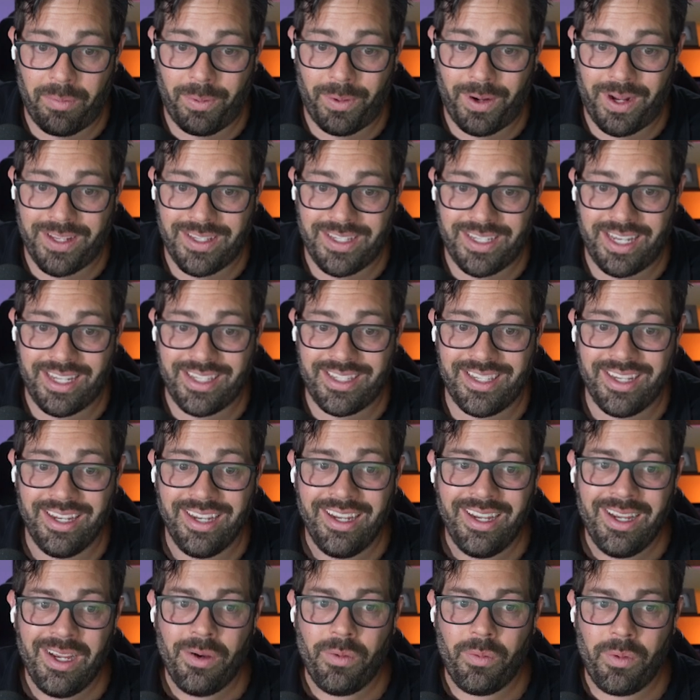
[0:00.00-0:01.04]
process.
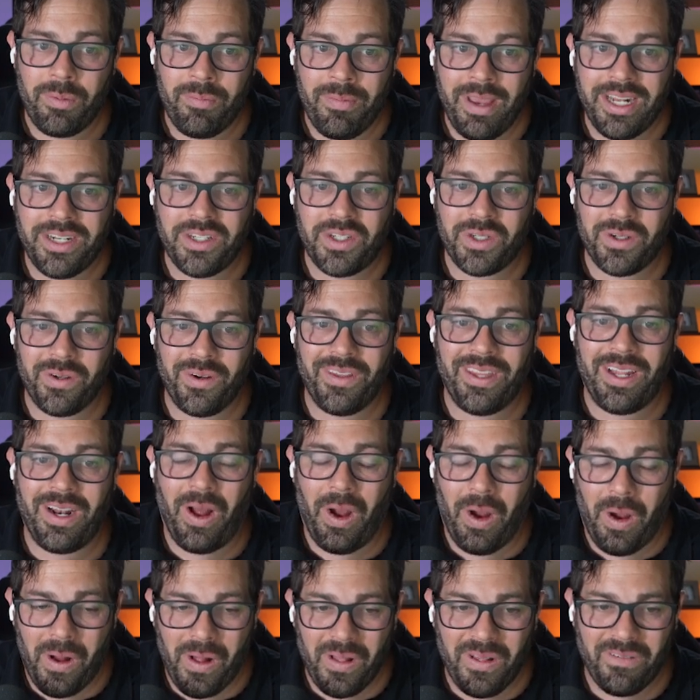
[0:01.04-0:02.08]
We made sure that
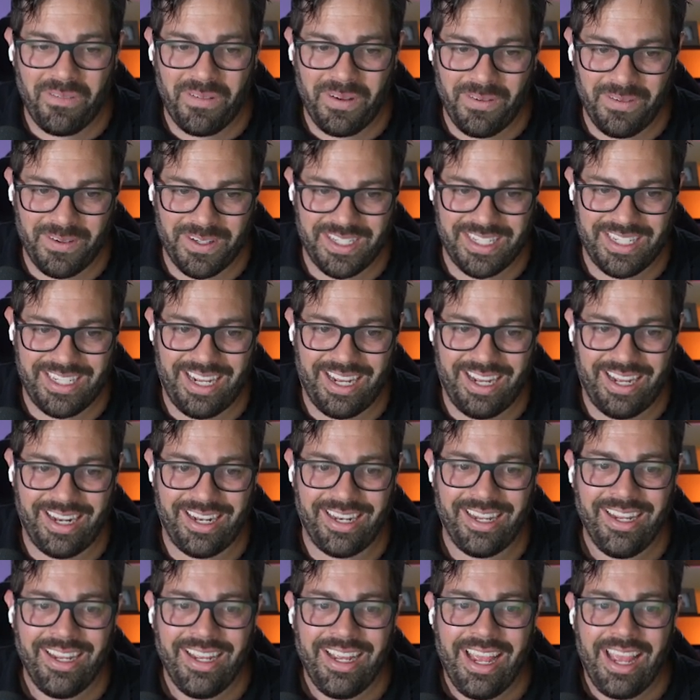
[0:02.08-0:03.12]
all of it was
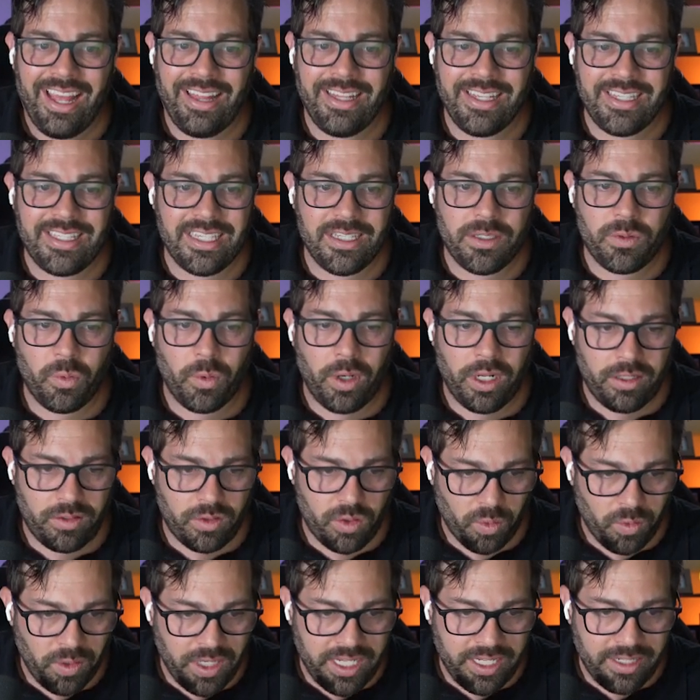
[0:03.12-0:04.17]
done. And this is what,
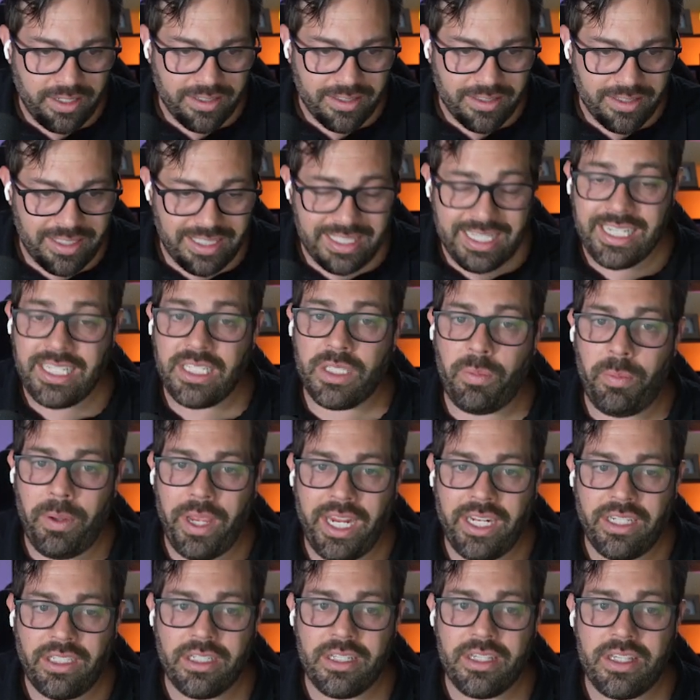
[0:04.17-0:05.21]
26
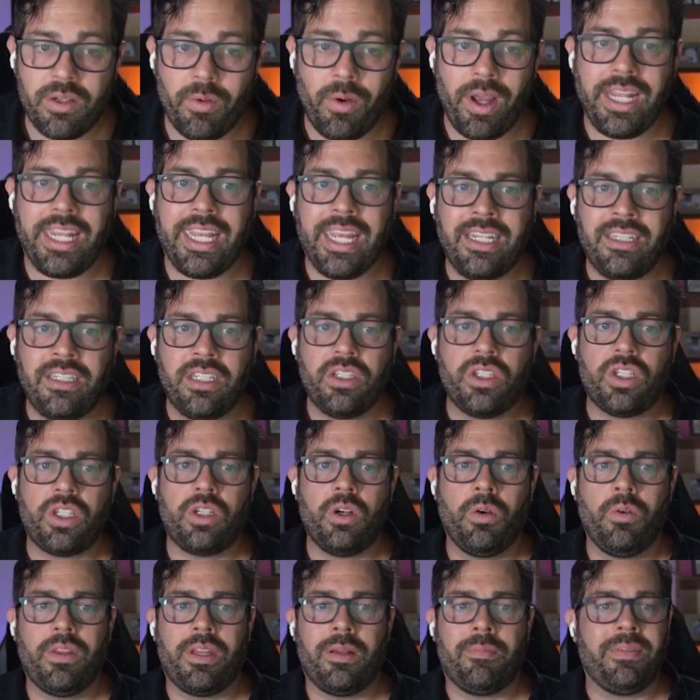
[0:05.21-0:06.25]
pages? So I get to
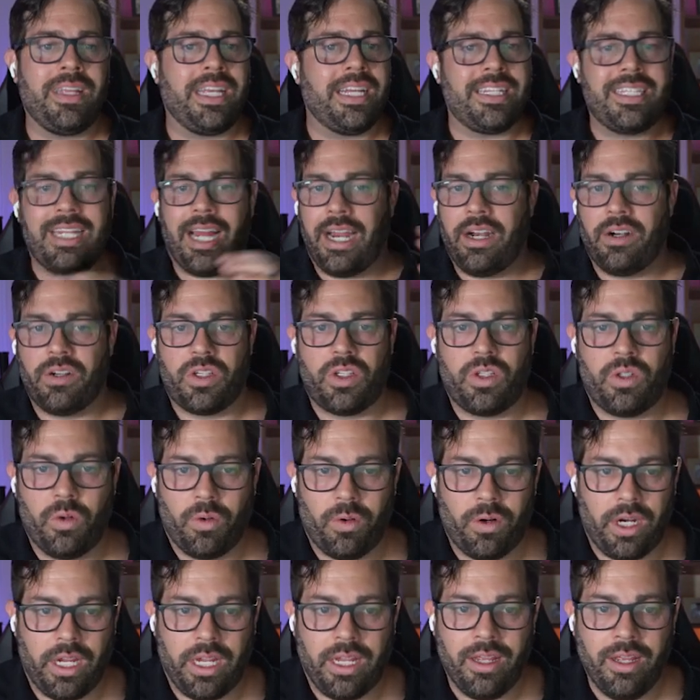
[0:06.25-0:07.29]
show them the entire
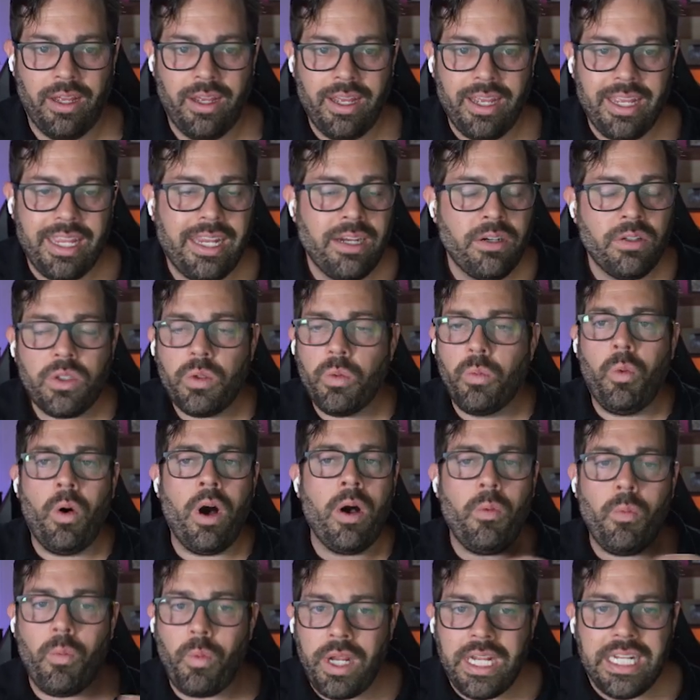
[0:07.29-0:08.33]
story. Here's
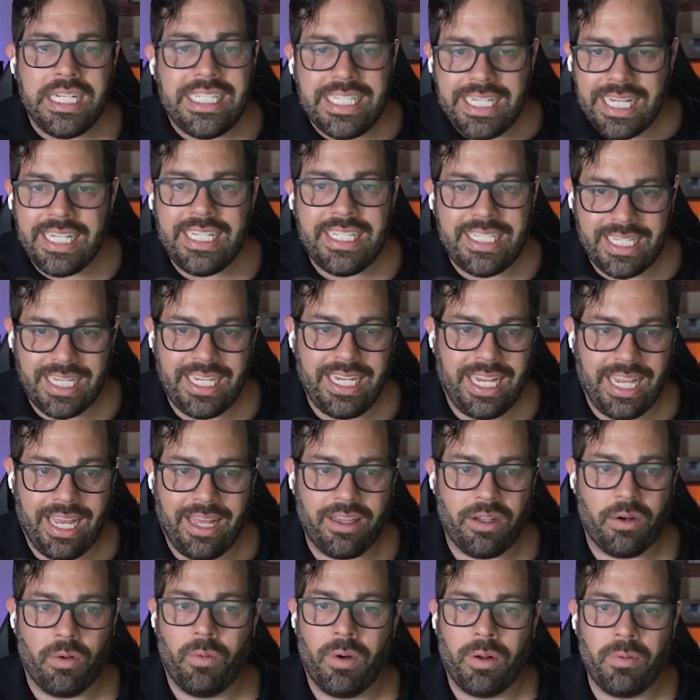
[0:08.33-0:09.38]
what we did
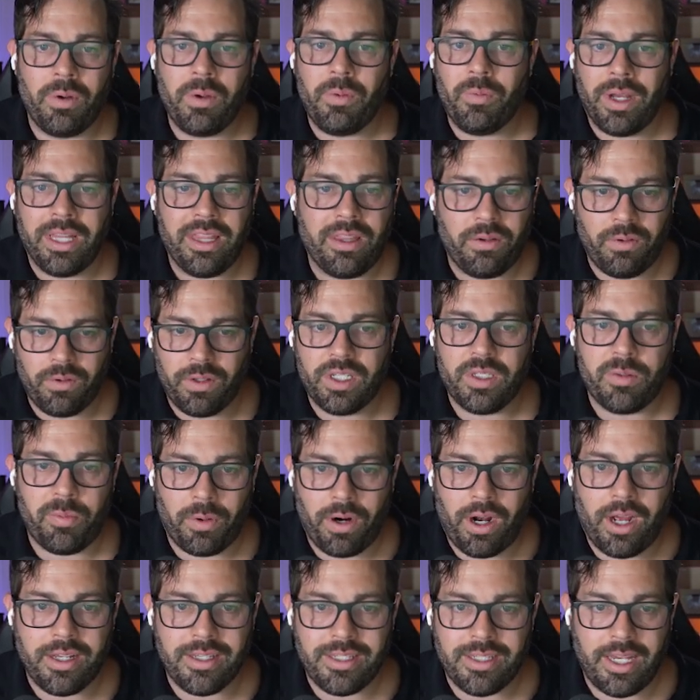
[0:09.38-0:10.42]
together when we went through this
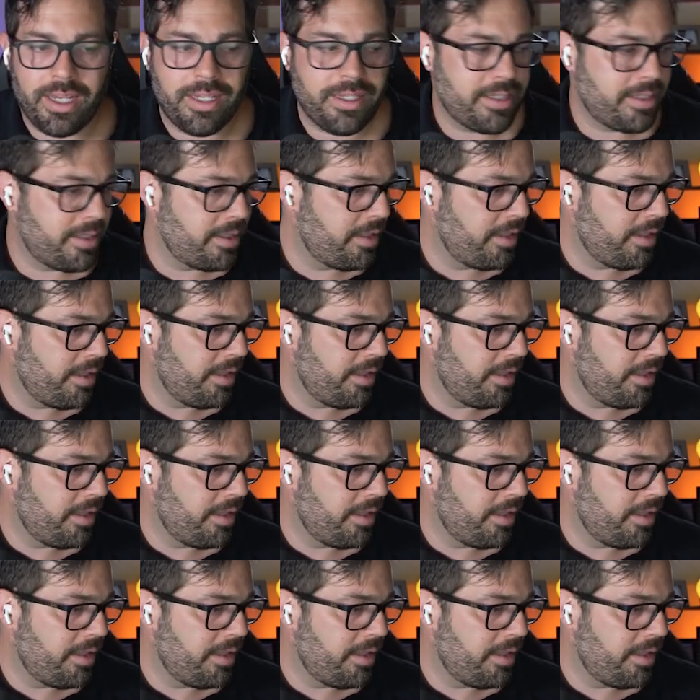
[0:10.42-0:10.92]
process.